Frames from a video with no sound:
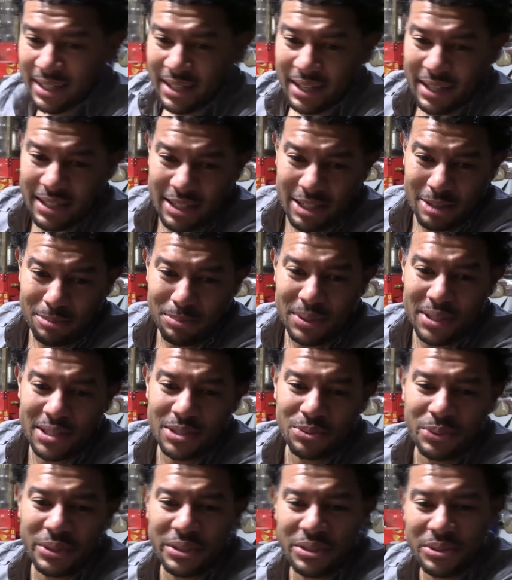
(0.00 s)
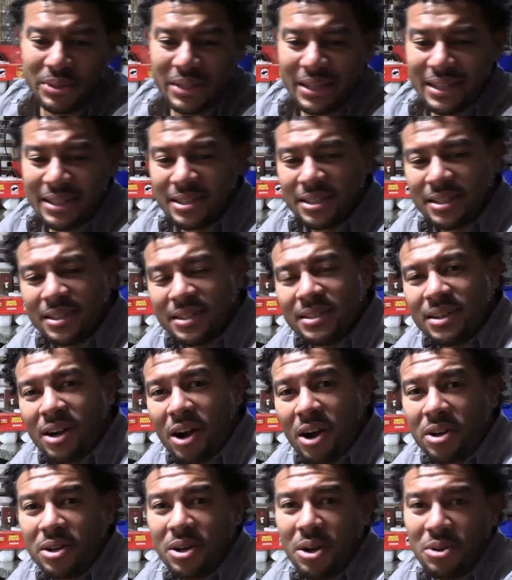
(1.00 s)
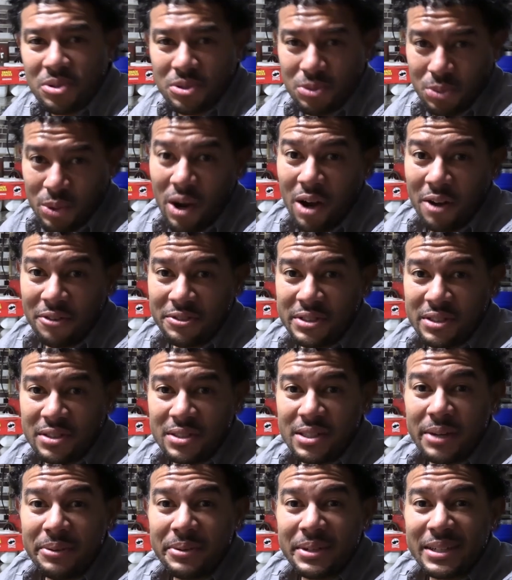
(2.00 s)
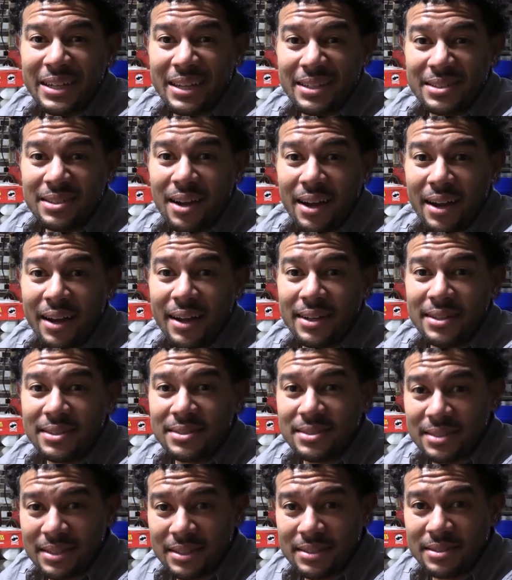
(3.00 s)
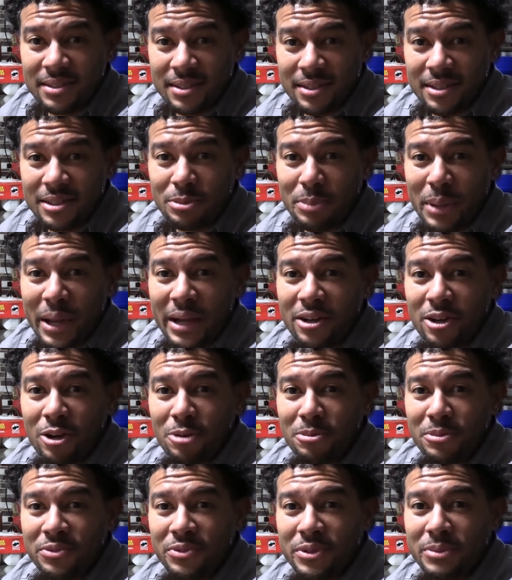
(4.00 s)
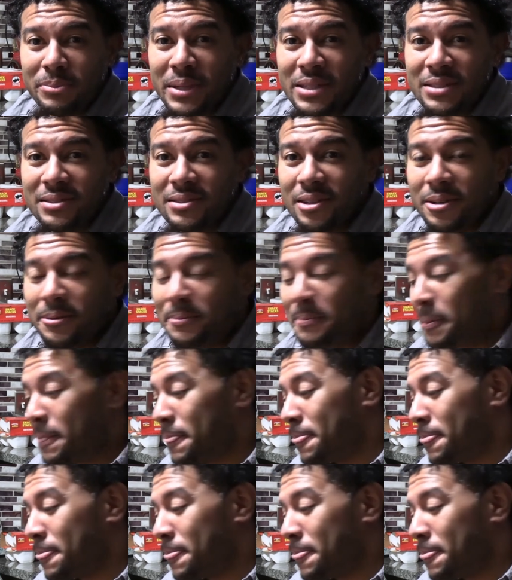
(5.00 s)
And then plus we knew that our coaches were officers. They would have kicked our ass and took us back home if we messed up.